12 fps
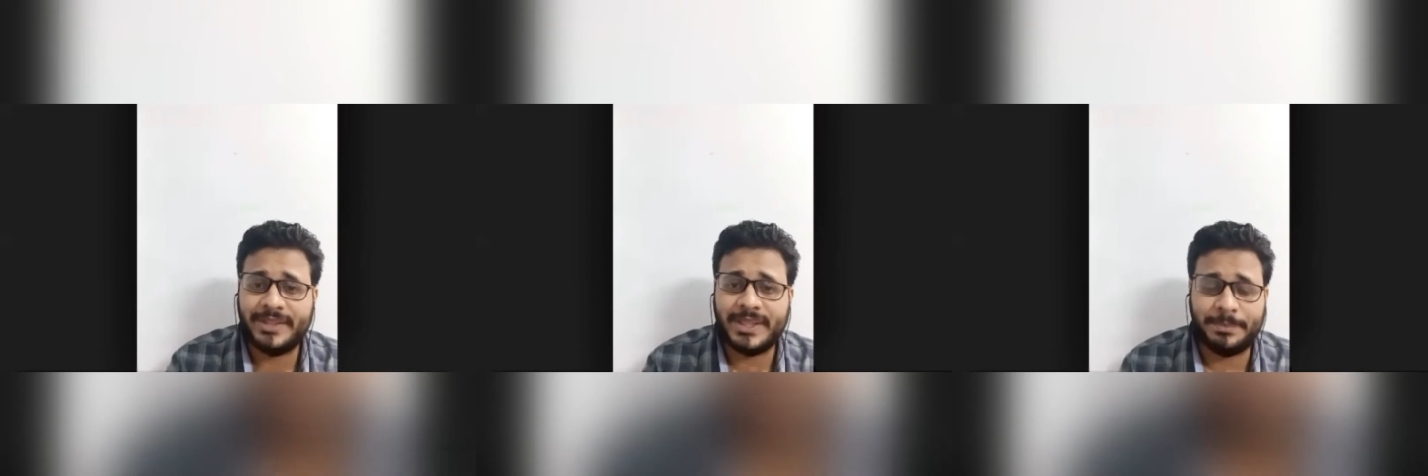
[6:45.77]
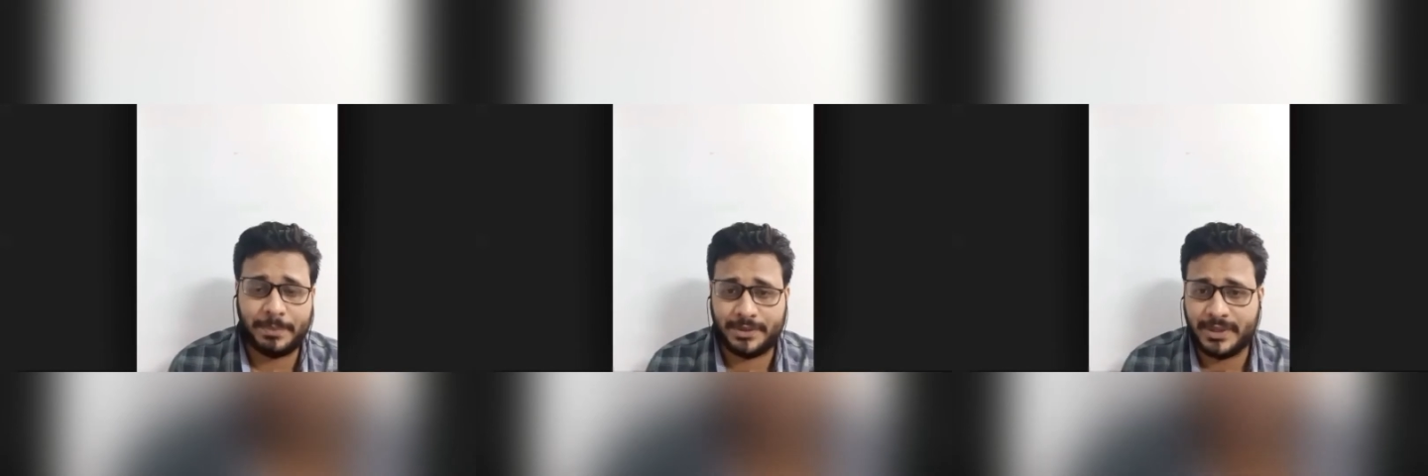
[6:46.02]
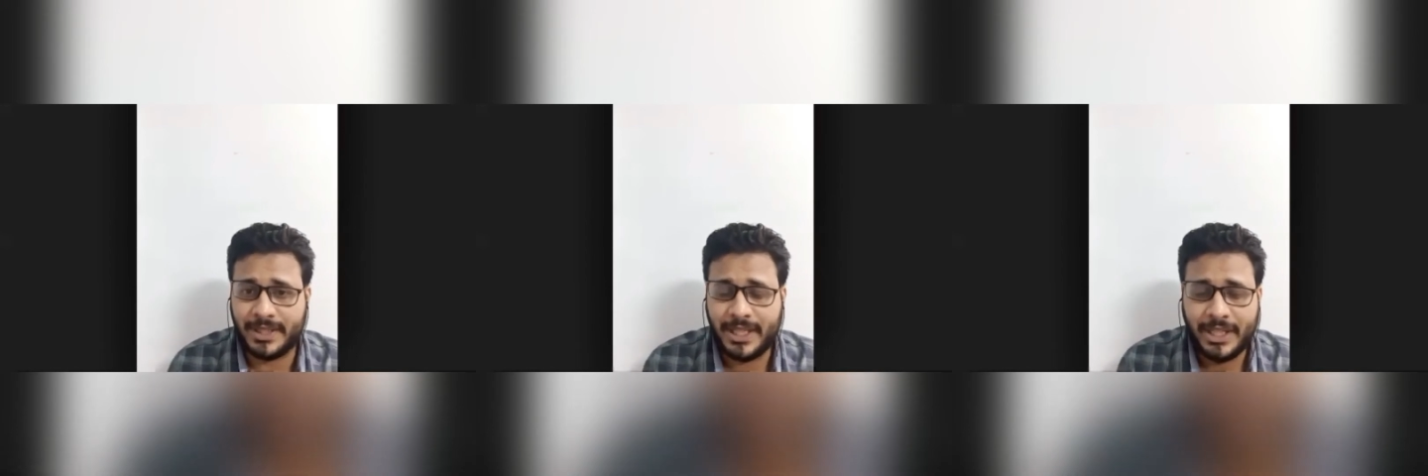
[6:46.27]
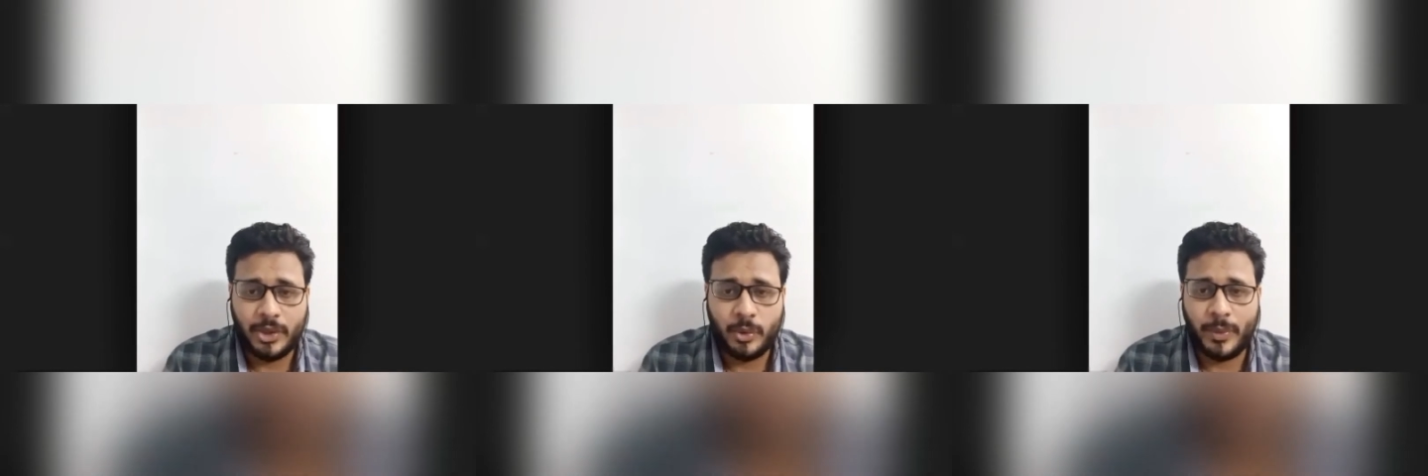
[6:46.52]
person
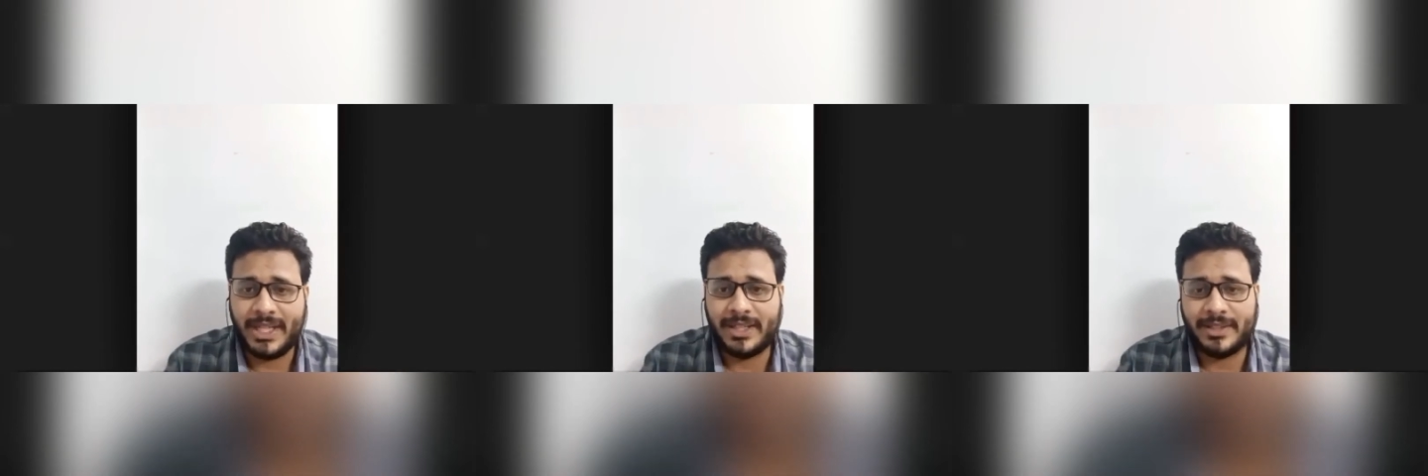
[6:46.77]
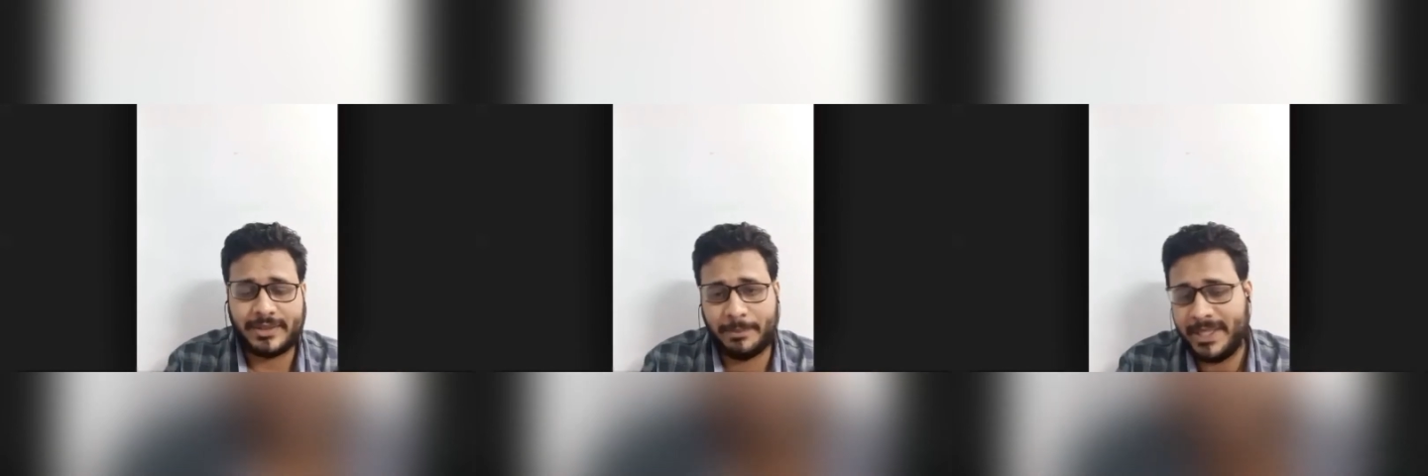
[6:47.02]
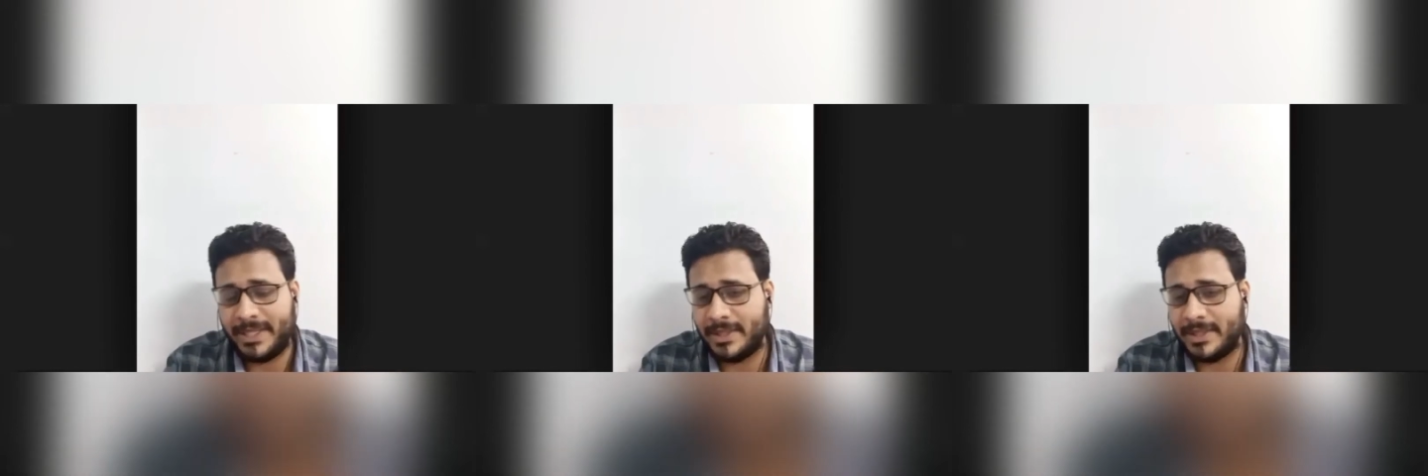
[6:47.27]
will submit